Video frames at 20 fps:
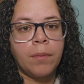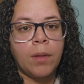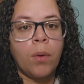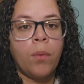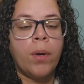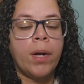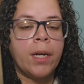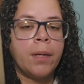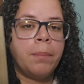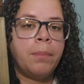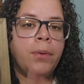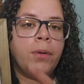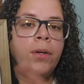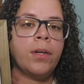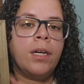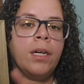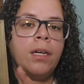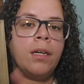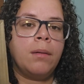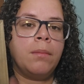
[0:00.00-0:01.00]
Or I could put
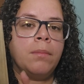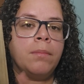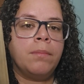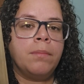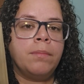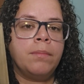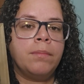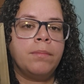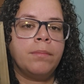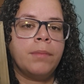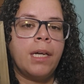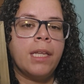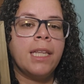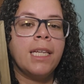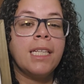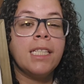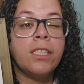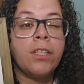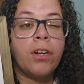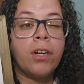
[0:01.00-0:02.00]
I
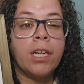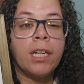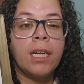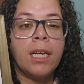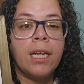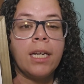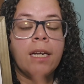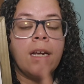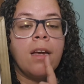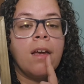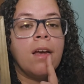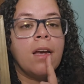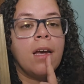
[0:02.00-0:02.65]
think it's Heart in Hand.